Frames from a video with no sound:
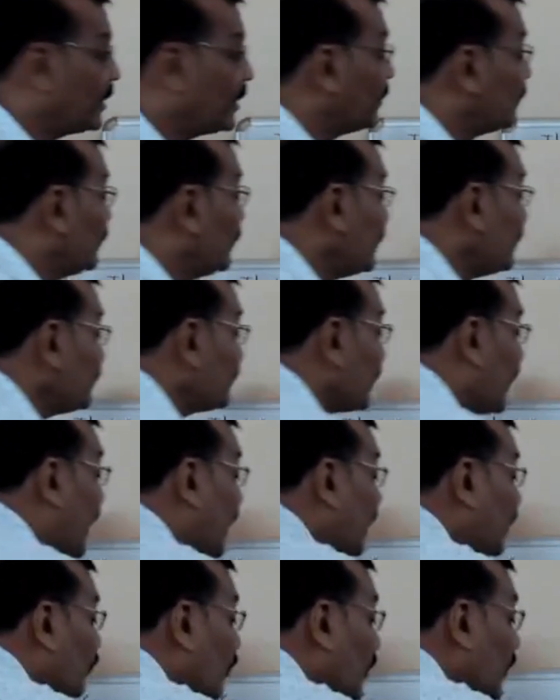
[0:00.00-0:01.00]
These
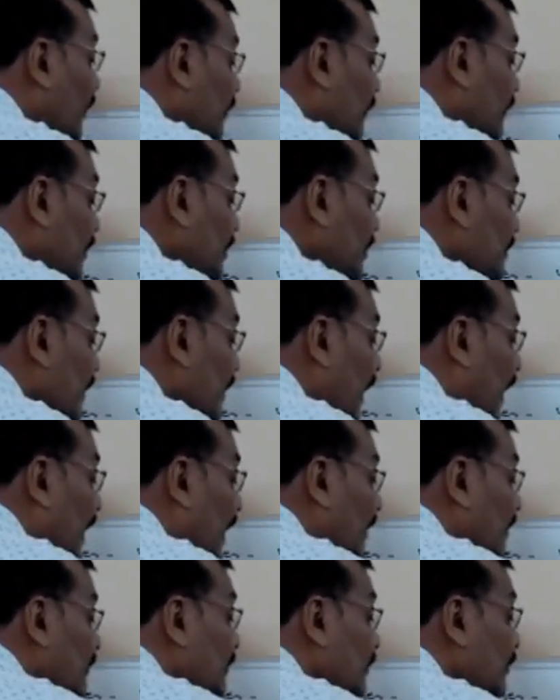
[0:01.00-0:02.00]
are what? These
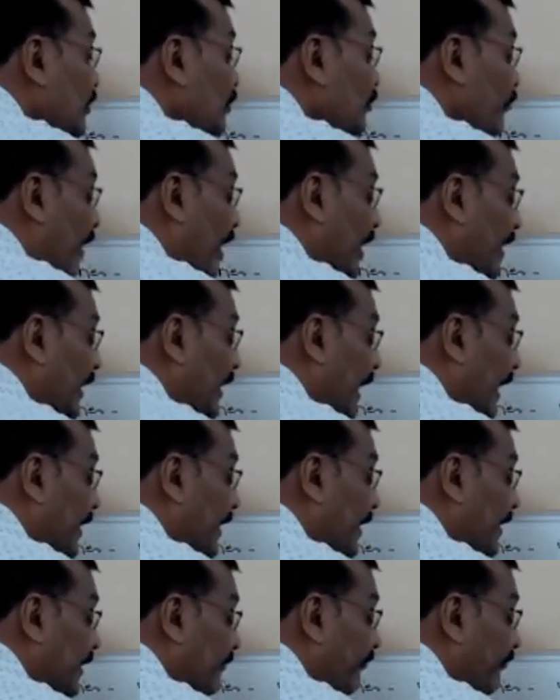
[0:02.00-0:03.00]
are the invalid
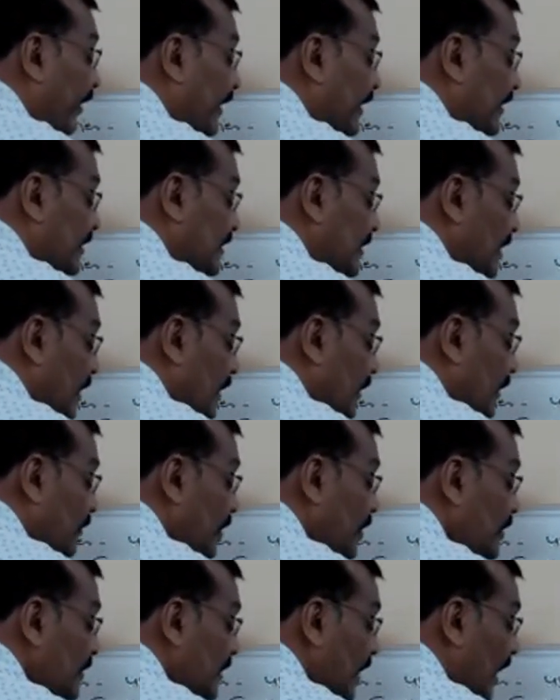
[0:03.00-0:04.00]
identifiers.
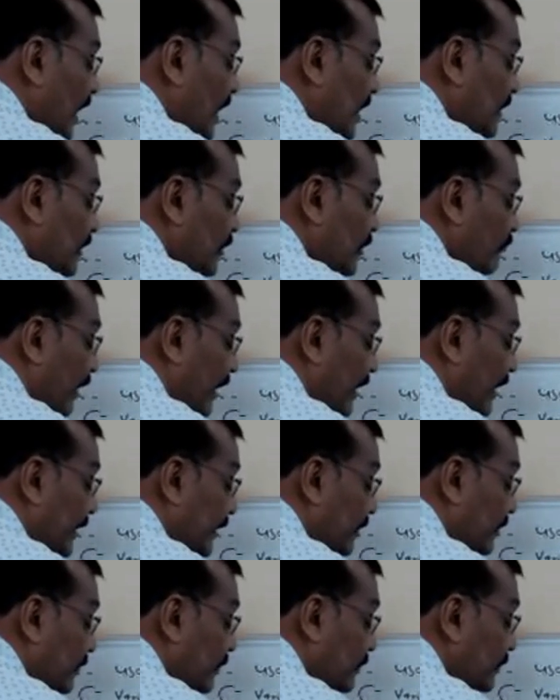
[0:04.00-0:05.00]
These are the invalid.
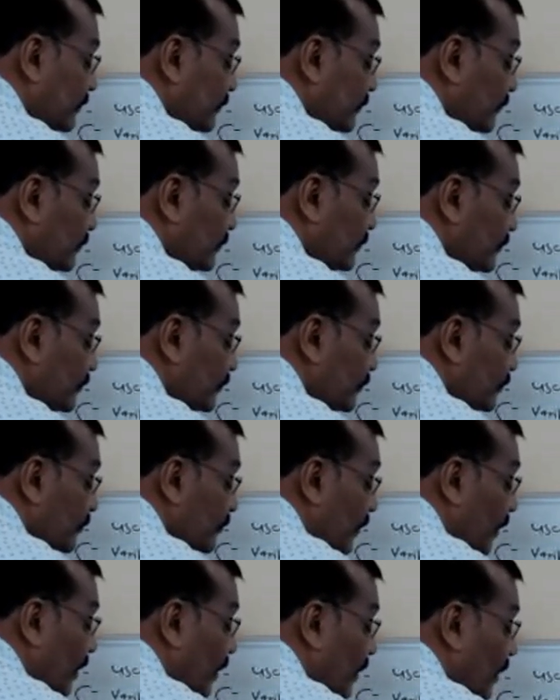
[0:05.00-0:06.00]

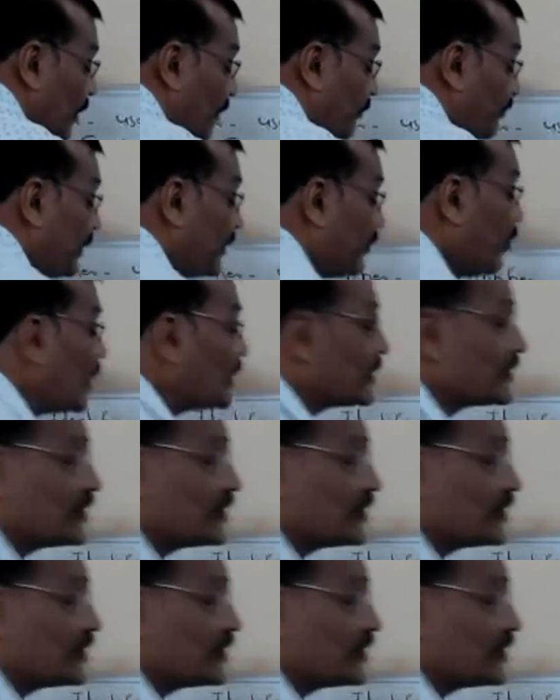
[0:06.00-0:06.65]
Because